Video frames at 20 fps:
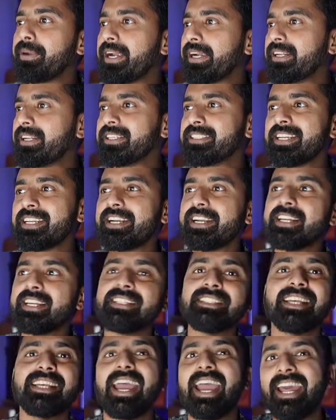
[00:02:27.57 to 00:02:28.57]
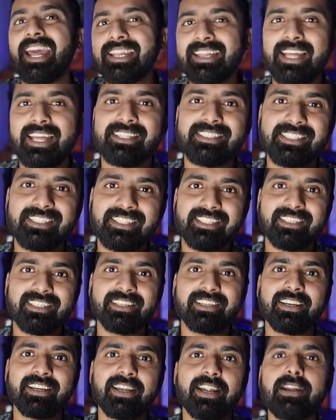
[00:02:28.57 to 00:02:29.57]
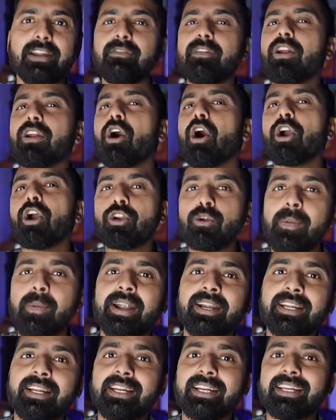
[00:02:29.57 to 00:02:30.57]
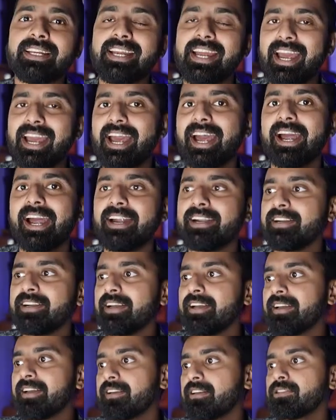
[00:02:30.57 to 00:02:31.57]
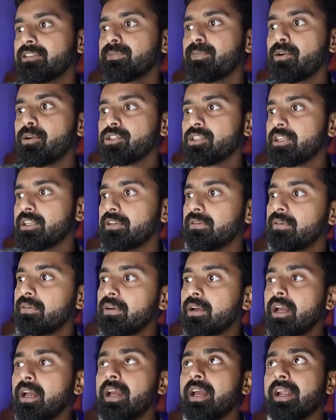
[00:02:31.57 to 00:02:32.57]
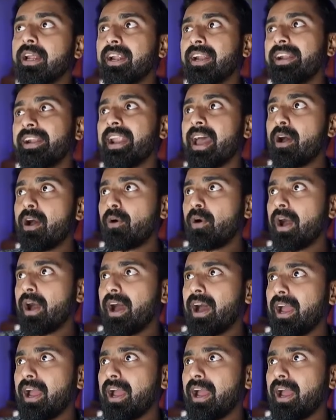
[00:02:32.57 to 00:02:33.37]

the settings, and that's it. It will automatically add sponsored. Now I